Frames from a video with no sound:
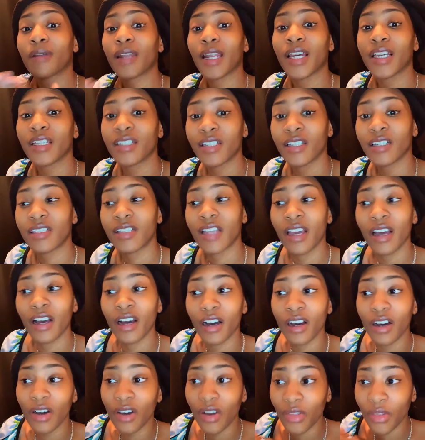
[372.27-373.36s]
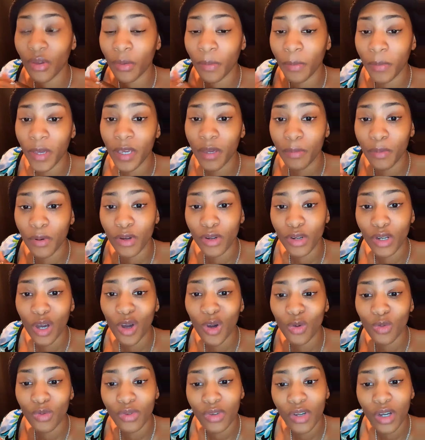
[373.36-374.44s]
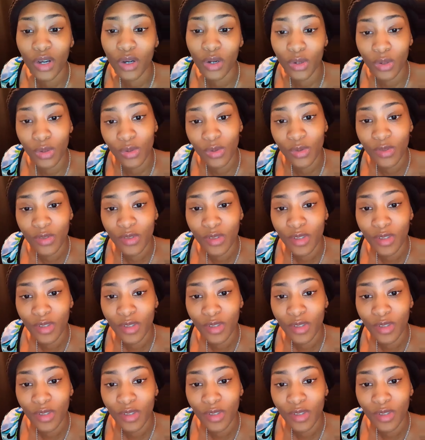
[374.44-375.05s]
places that other people don't know,